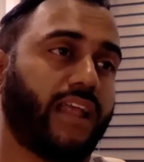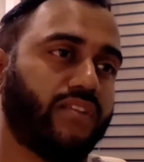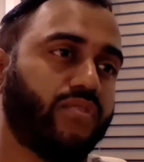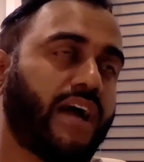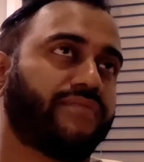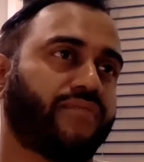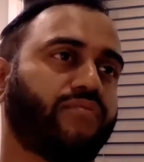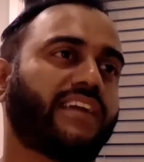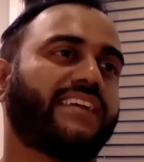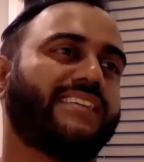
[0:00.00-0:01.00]
And you have to
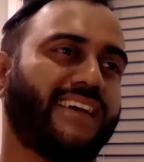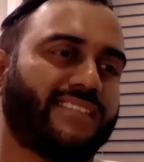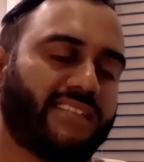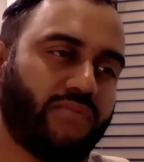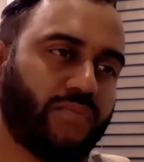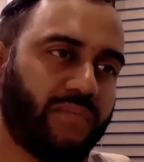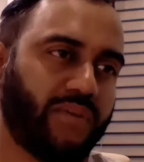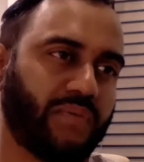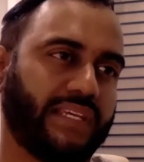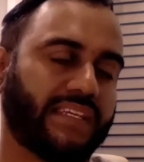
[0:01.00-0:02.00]
recognize that you might be
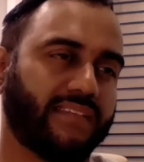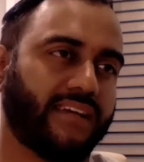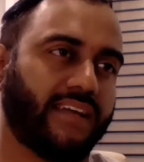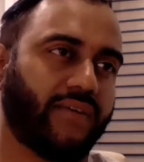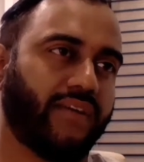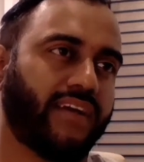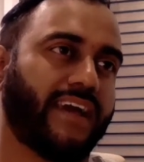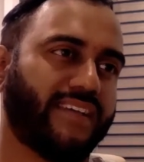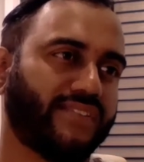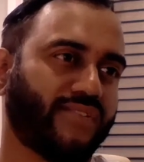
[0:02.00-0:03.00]
weak in that area
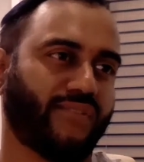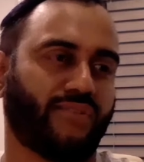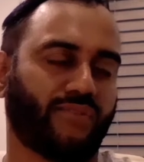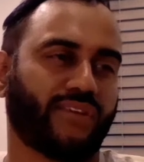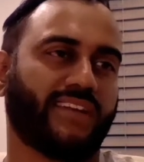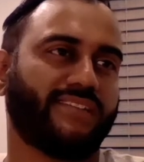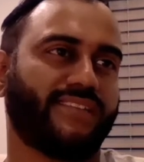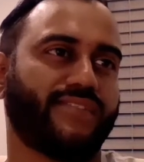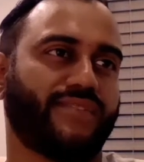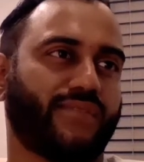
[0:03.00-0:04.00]
as your
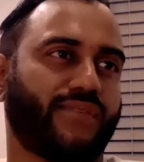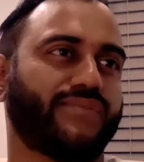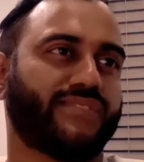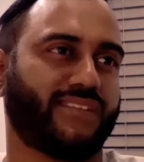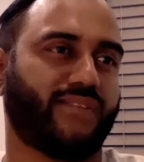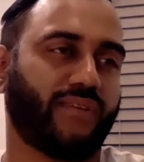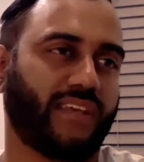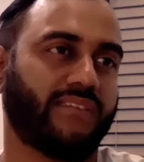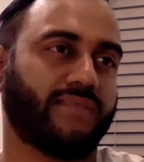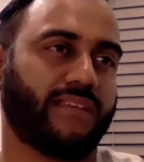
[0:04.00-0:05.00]
organization grows to go
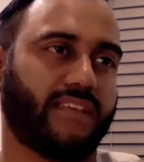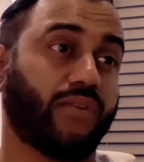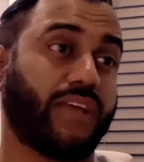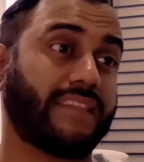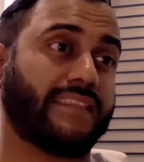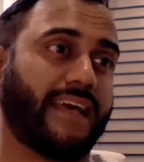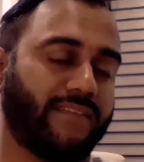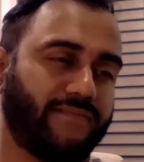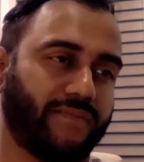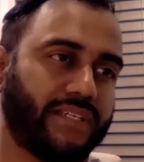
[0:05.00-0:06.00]
get that
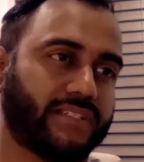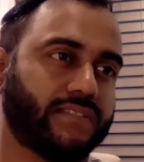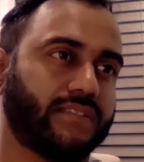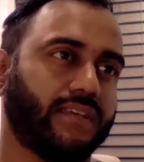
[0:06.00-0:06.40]
information.